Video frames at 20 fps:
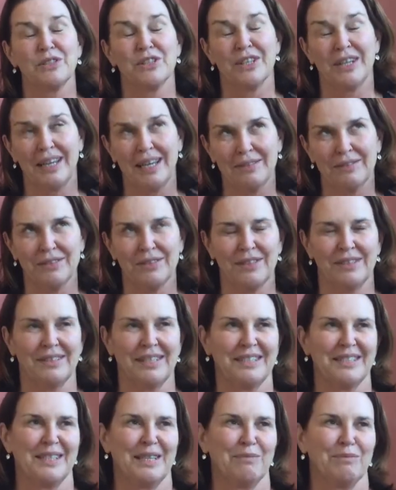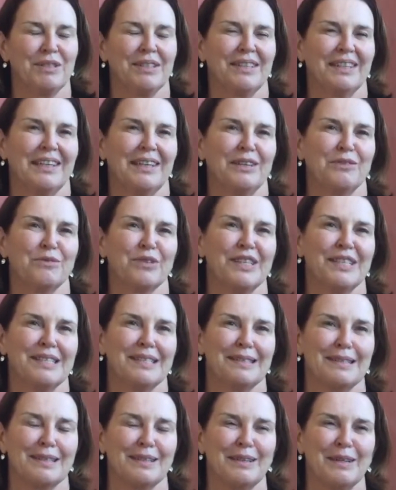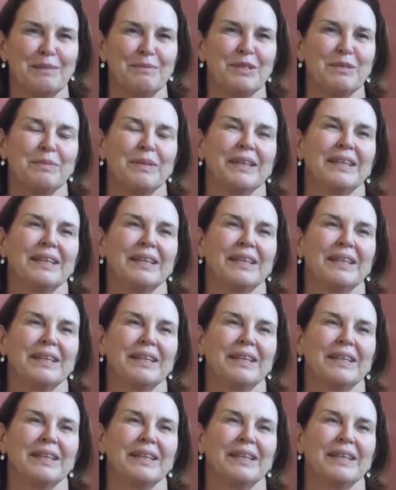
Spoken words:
which I haven't attempted again in recent times.